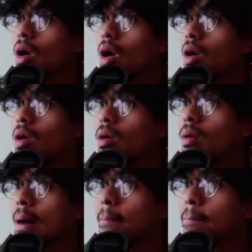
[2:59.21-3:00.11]
Uh
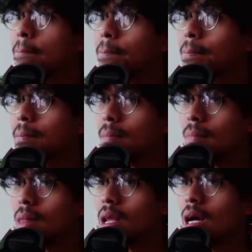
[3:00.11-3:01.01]

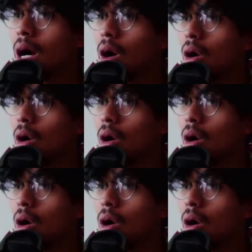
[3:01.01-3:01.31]
oh. Uh